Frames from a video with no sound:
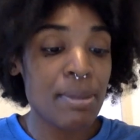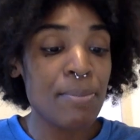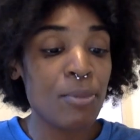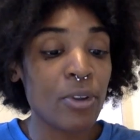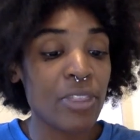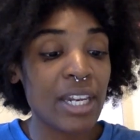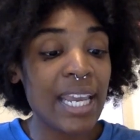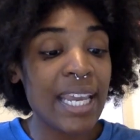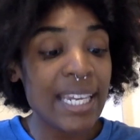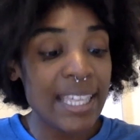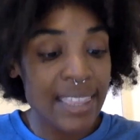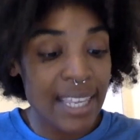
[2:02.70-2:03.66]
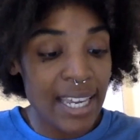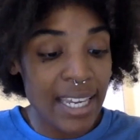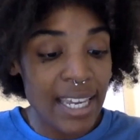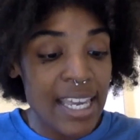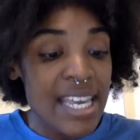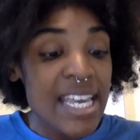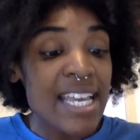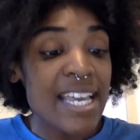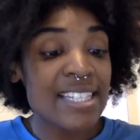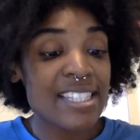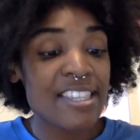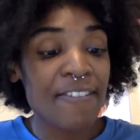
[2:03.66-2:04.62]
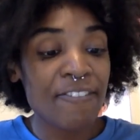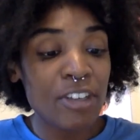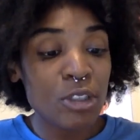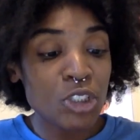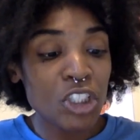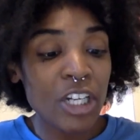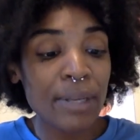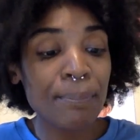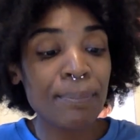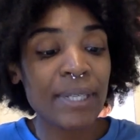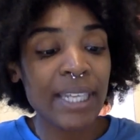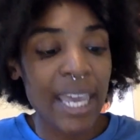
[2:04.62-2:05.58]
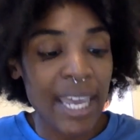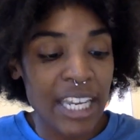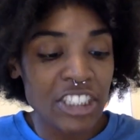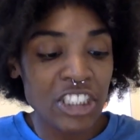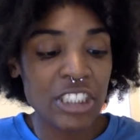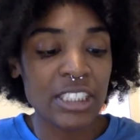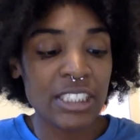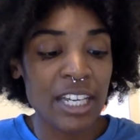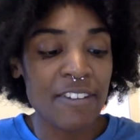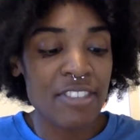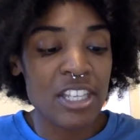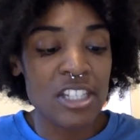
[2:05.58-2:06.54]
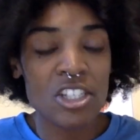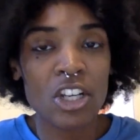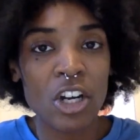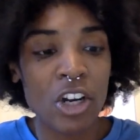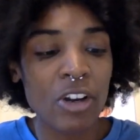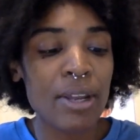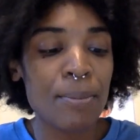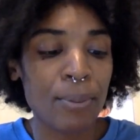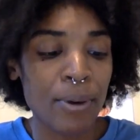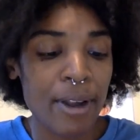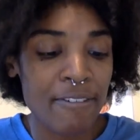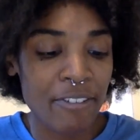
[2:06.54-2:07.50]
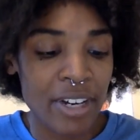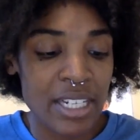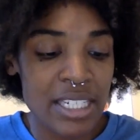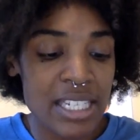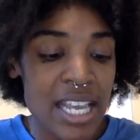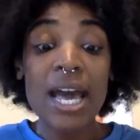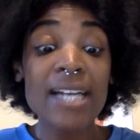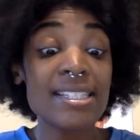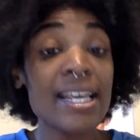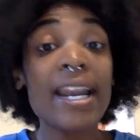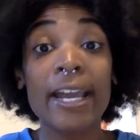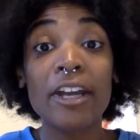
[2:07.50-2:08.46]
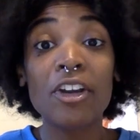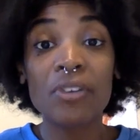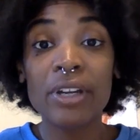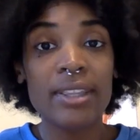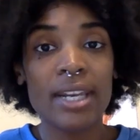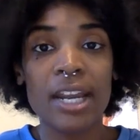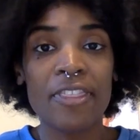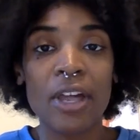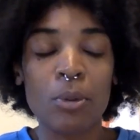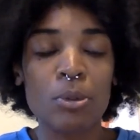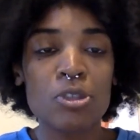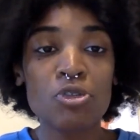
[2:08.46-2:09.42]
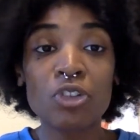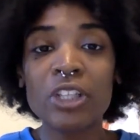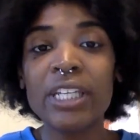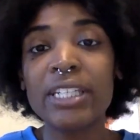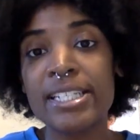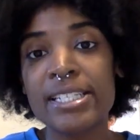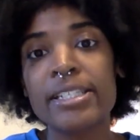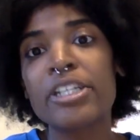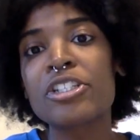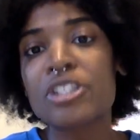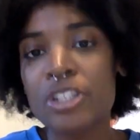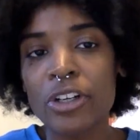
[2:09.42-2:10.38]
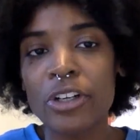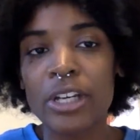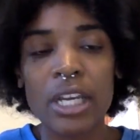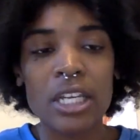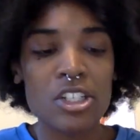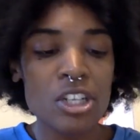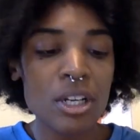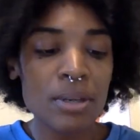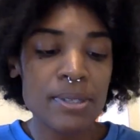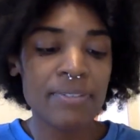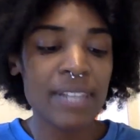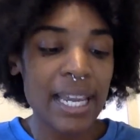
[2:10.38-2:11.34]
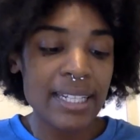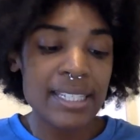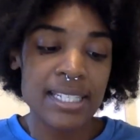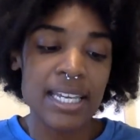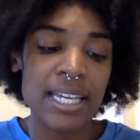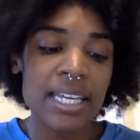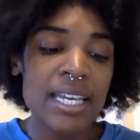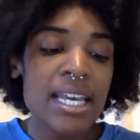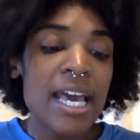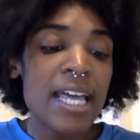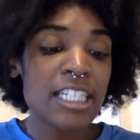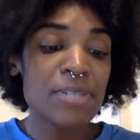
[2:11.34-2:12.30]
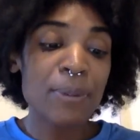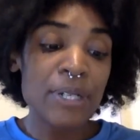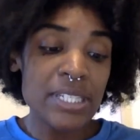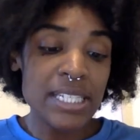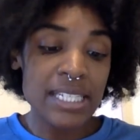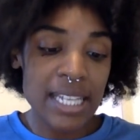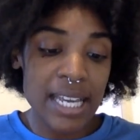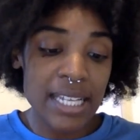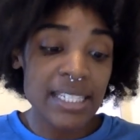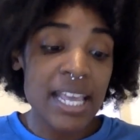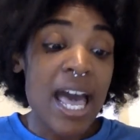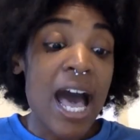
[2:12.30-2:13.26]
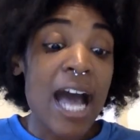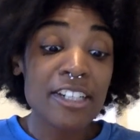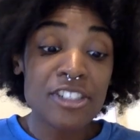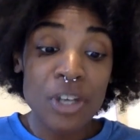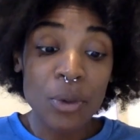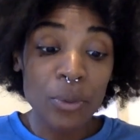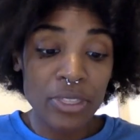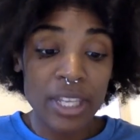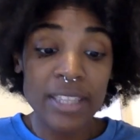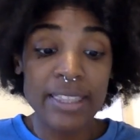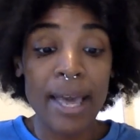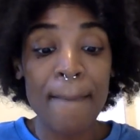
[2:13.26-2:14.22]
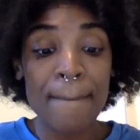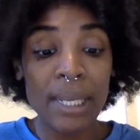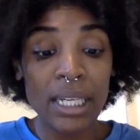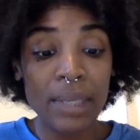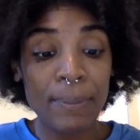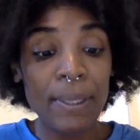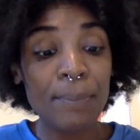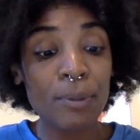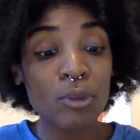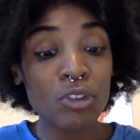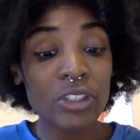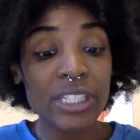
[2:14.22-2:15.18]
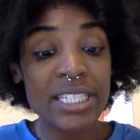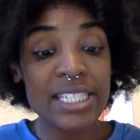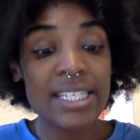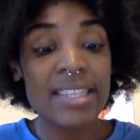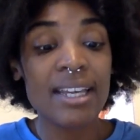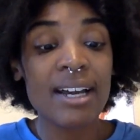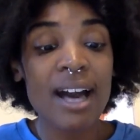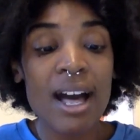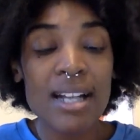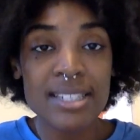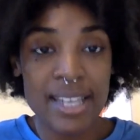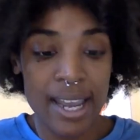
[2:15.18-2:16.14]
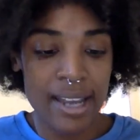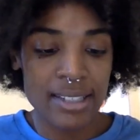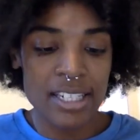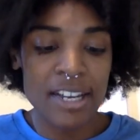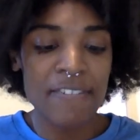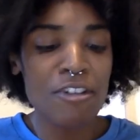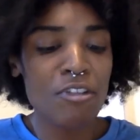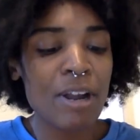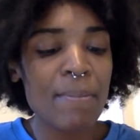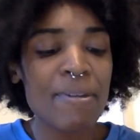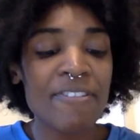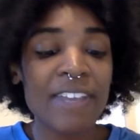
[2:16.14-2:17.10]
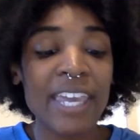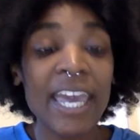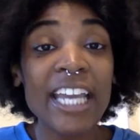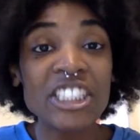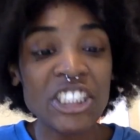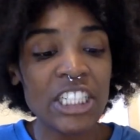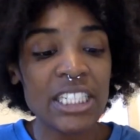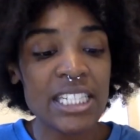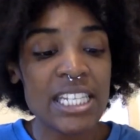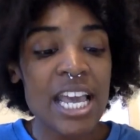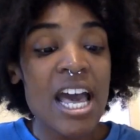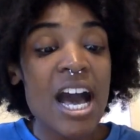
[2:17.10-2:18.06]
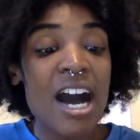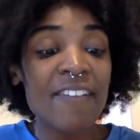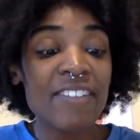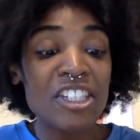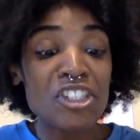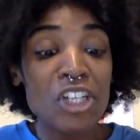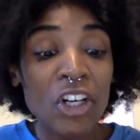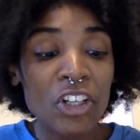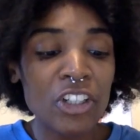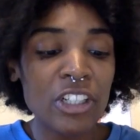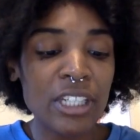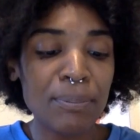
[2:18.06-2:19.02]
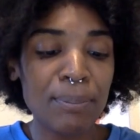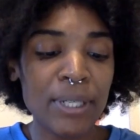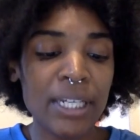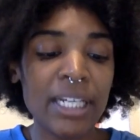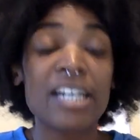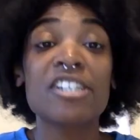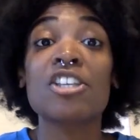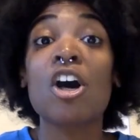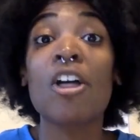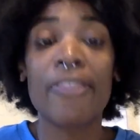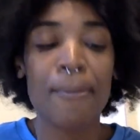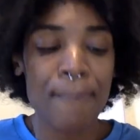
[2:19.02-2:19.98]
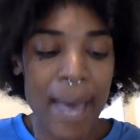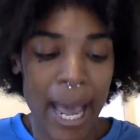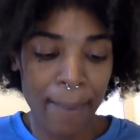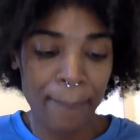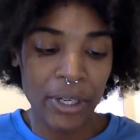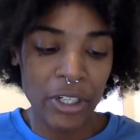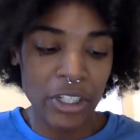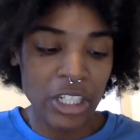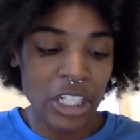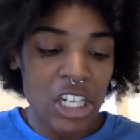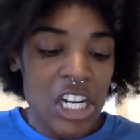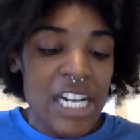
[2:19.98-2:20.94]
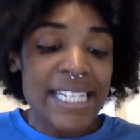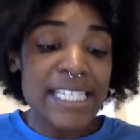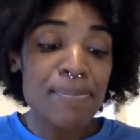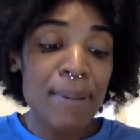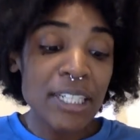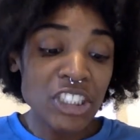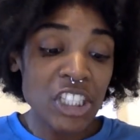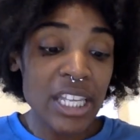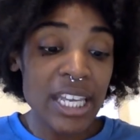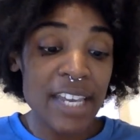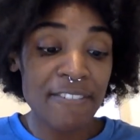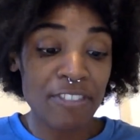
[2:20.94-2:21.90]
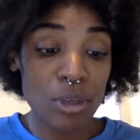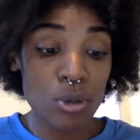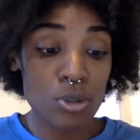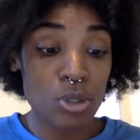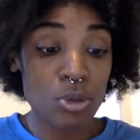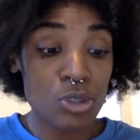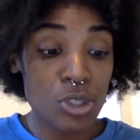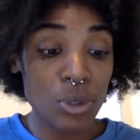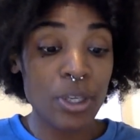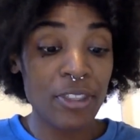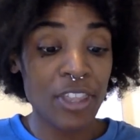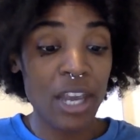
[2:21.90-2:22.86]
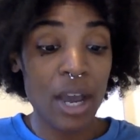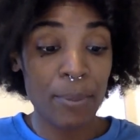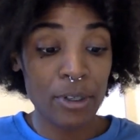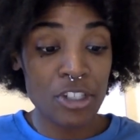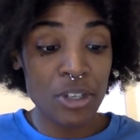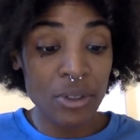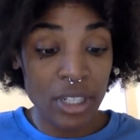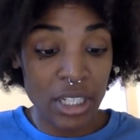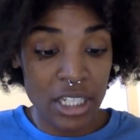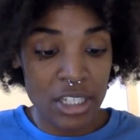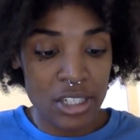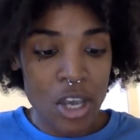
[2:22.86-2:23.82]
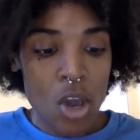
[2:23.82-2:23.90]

me more than anything, is the future implications of this current preference." I said I agree that I thought it was really disconcerting in terms of legacy. And this person says, "I don't think that many people really see the context of the ramifications of eternally putting us on the back burner, especially if those who do get the opportunities